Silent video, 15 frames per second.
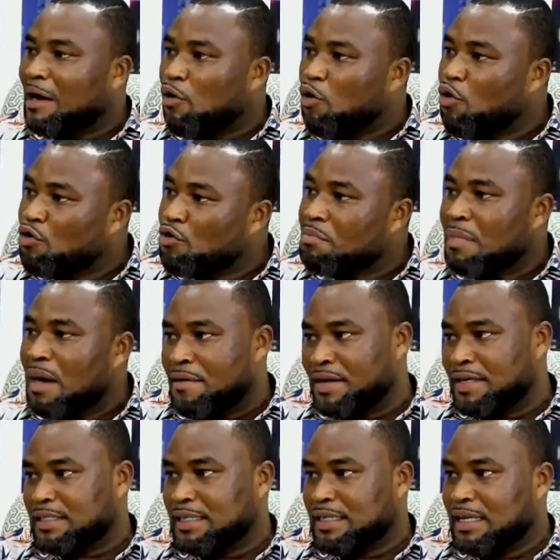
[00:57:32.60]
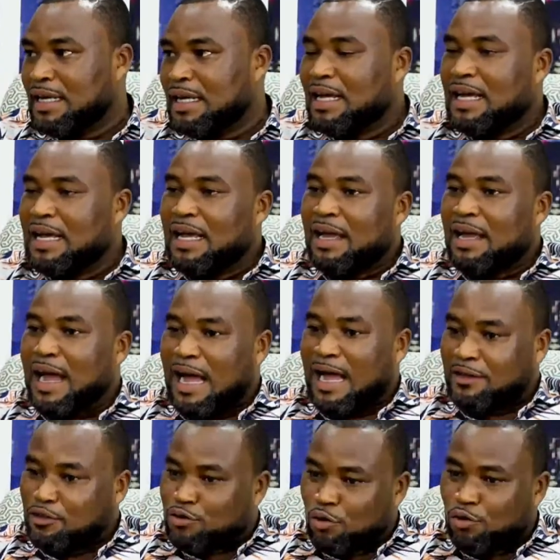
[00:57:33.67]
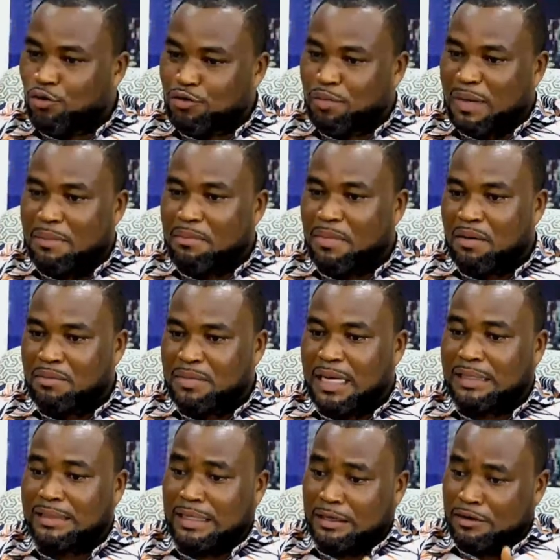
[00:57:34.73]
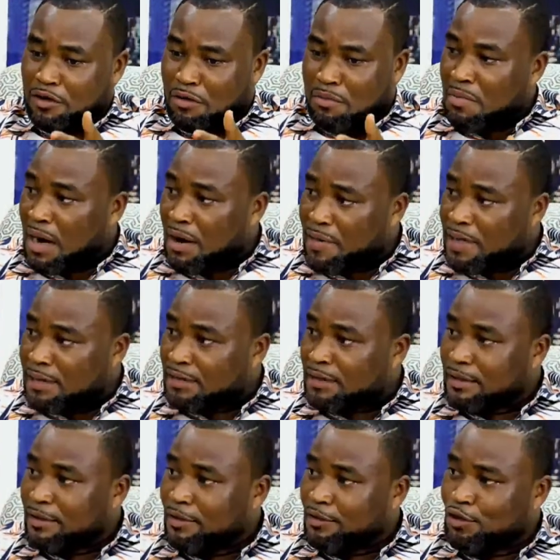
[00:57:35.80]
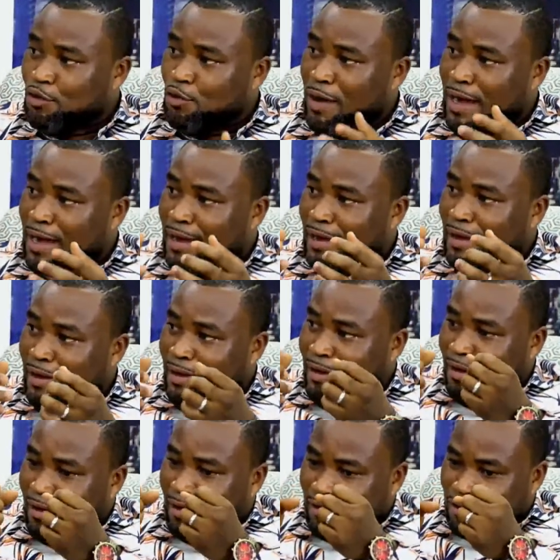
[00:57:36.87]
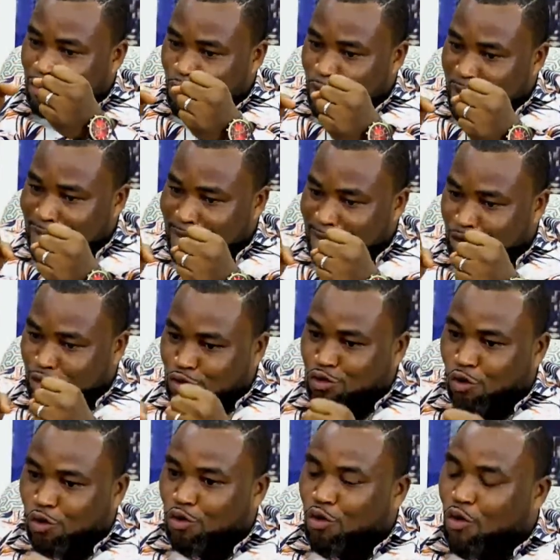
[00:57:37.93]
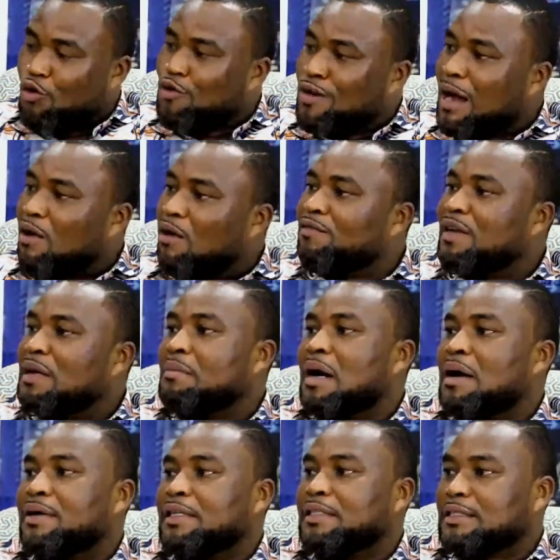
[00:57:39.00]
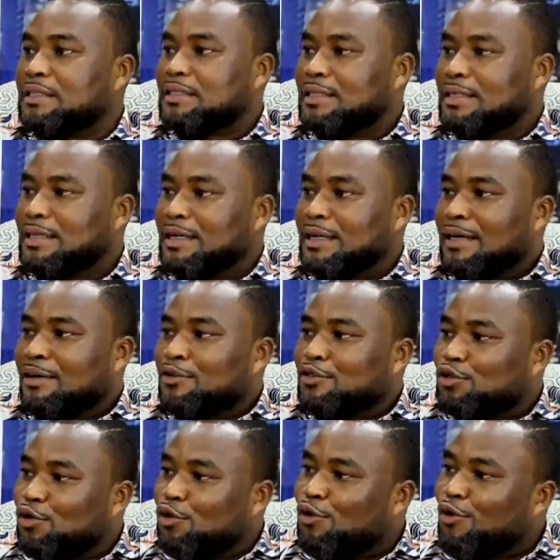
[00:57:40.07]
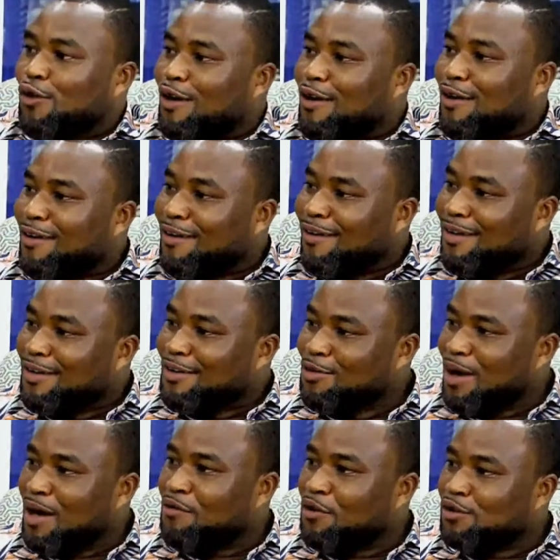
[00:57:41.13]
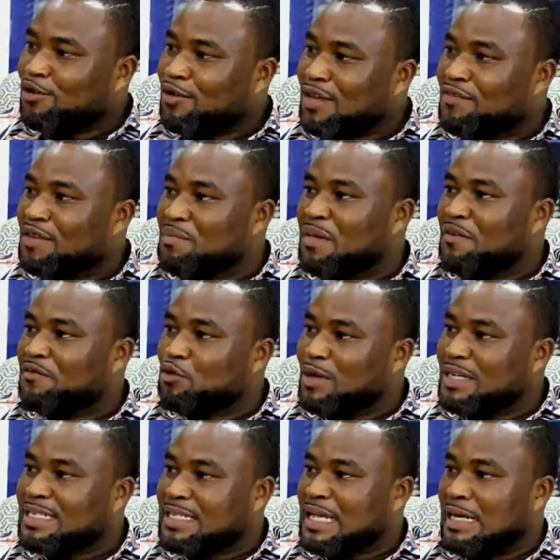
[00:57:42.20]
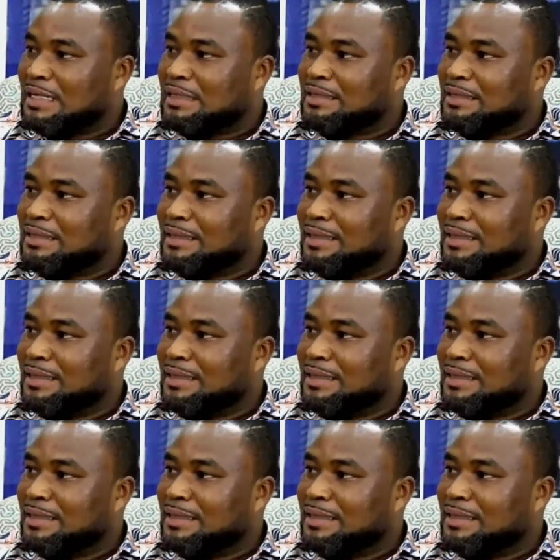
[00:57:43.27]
in my own marriage. I told my mom that in your marriage, you were the sole owner of the marriage. So you have also given birth to a son.